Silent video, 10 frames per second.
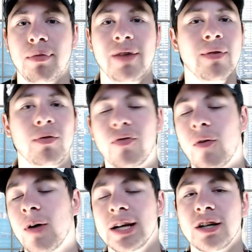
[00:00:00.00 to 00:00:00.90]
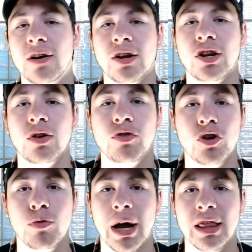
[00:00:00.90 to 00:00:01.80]
Even before I started
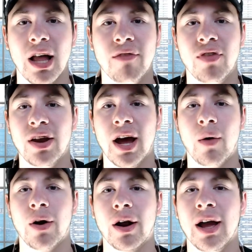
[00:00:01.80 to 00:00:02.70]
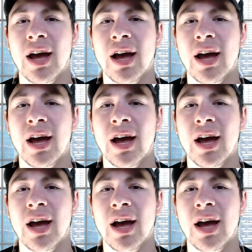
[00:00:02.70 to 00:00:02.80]
YouTube, I loved the network.